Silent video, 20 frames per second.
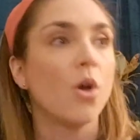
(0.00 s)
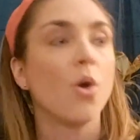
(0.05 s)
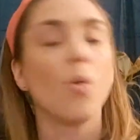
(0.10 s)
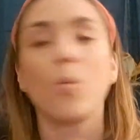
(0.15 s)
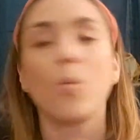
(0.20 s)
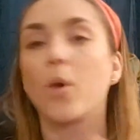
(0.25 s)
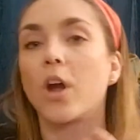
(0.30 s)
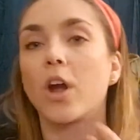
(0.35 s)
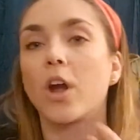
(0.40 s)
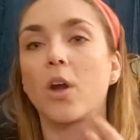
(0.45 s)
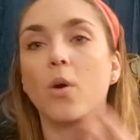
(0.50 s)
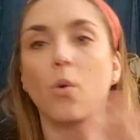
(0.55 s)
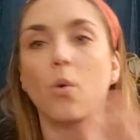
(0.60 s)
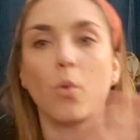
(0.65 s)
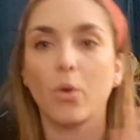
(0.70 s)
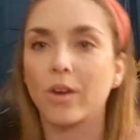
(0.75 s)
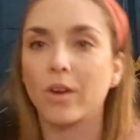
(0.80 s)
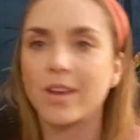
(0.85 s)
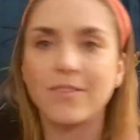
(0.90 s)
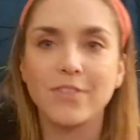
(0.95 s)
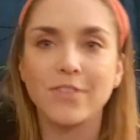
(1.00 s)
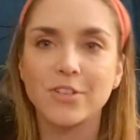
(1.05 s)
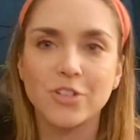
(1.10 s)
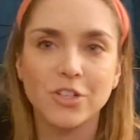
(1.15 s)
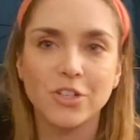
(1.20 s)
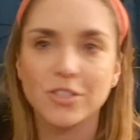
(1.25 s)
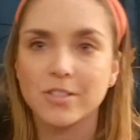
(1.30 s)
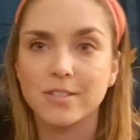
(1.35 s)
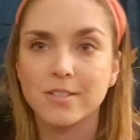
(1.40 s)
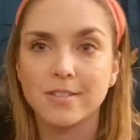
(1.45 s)
or even
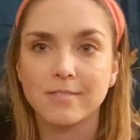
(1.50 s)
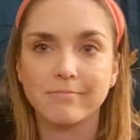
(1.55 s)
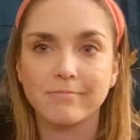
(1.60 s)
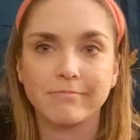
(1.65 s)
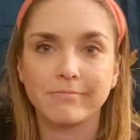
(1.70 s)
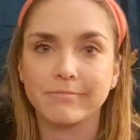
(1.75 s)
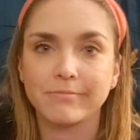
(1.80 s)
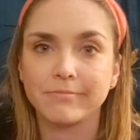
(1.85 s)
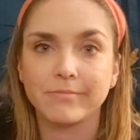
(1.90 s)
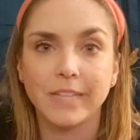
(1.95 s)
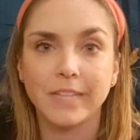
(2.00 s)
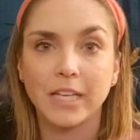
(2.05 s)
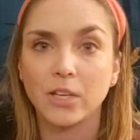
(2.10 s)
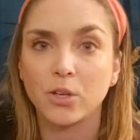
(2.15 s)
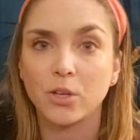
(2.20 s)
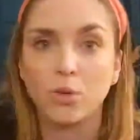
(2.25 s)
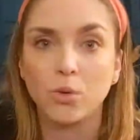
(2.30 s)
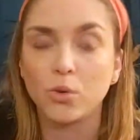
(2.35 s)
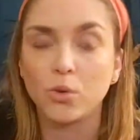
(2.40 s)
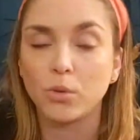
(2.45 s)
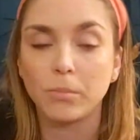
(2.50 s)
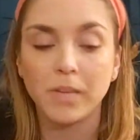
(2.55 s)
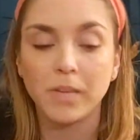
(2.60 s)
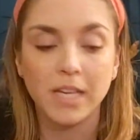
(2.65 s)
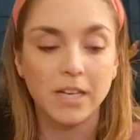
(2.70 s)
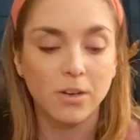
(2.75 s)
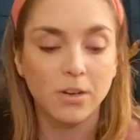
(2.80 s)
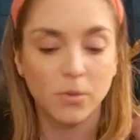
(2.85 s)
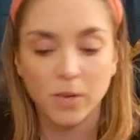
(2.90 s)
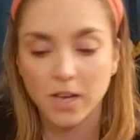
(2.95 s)
just like Google Meet
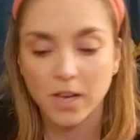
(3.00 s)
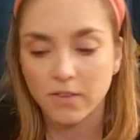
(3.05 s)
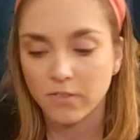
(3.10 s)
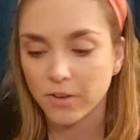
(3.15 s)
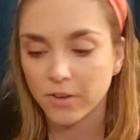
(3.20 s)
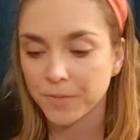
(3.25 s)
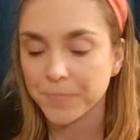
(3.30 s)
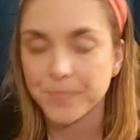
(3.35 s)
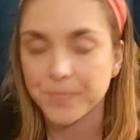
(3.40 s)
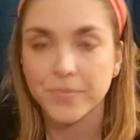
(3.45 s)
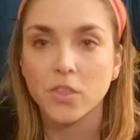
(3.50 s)
or whatever,